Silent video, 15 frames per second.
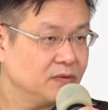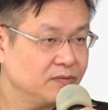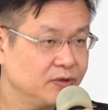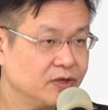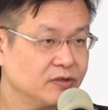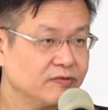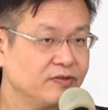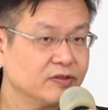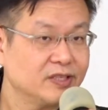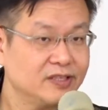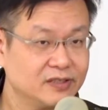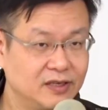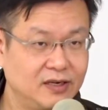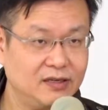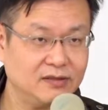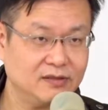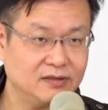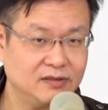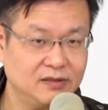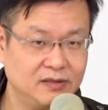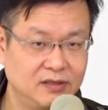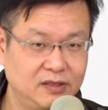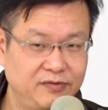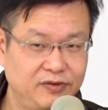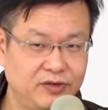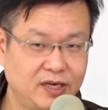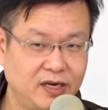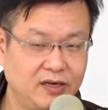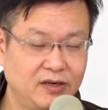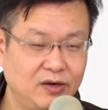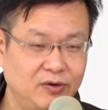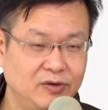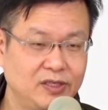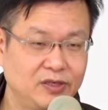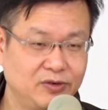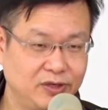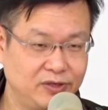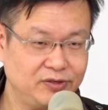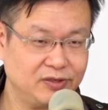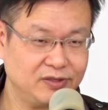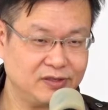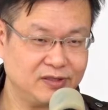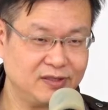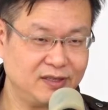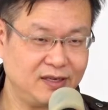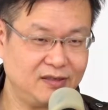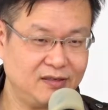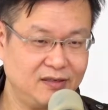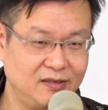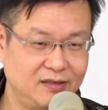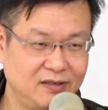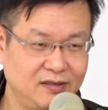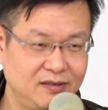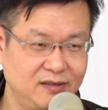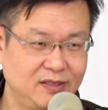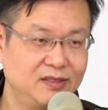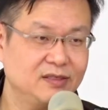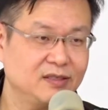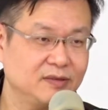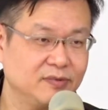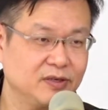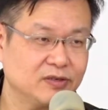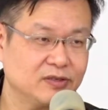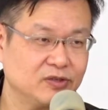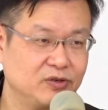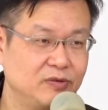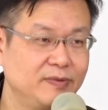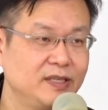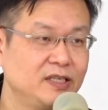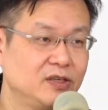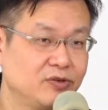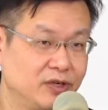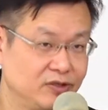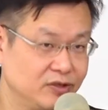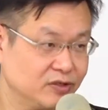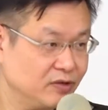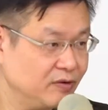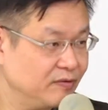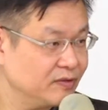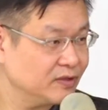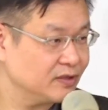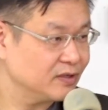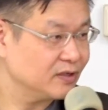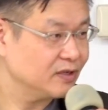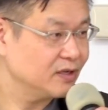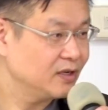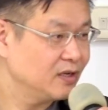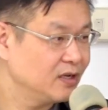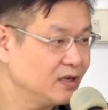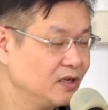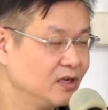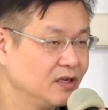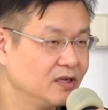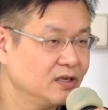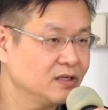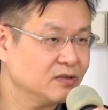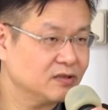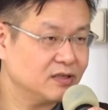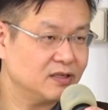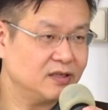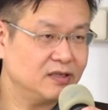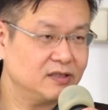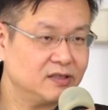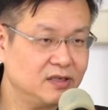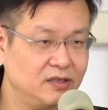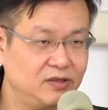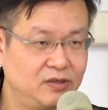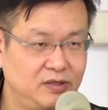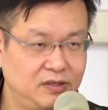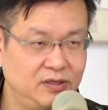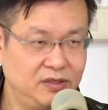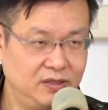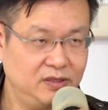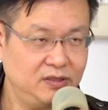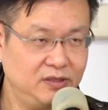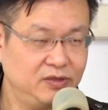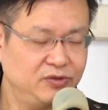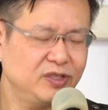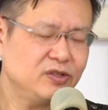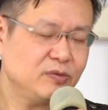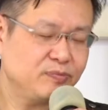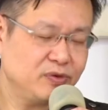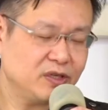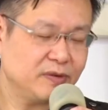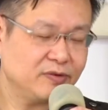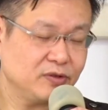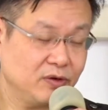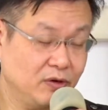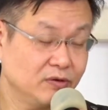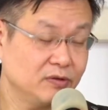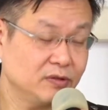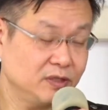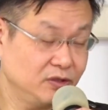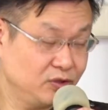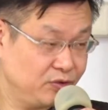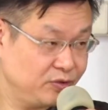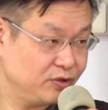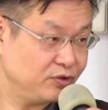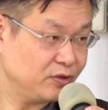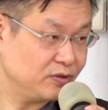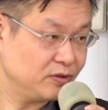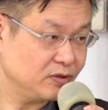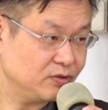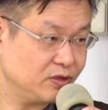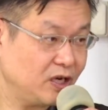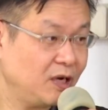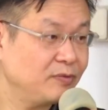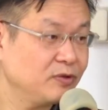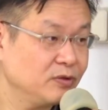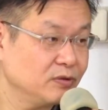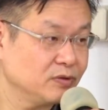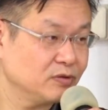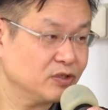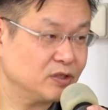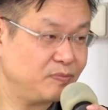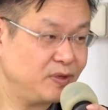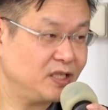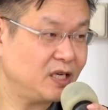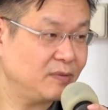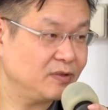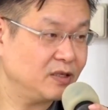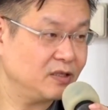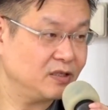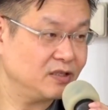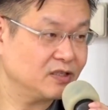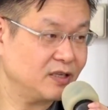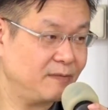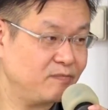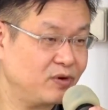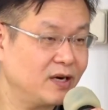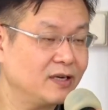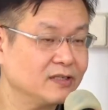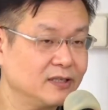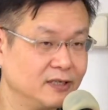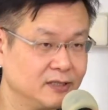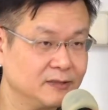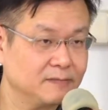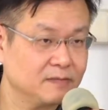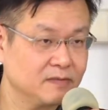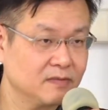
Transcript: Because for design, if you count all the equations, it's not easy because too many equations over there. So sometimes you need to build up your own intuition to help you to speed up the design process.